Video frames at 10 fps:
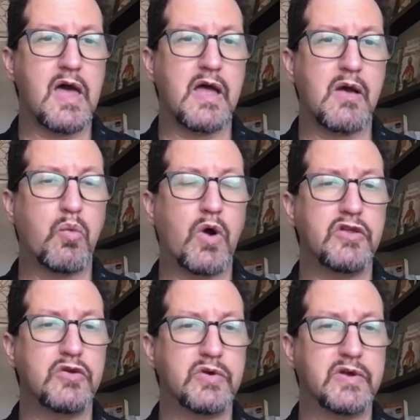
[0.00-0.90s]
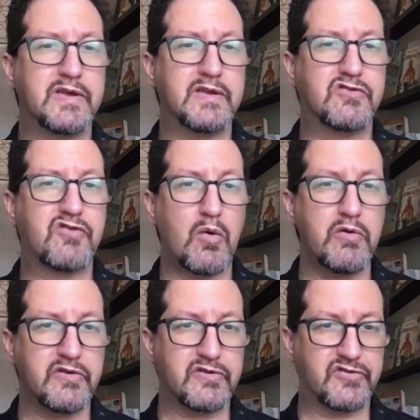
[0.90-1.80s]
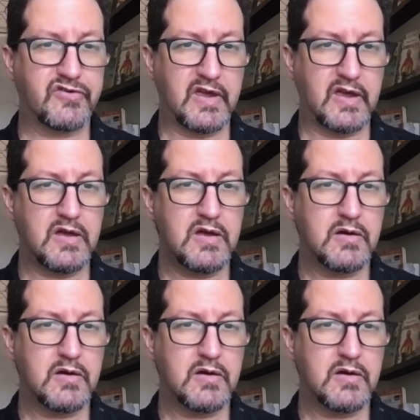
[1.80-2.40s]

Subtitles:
What you don't see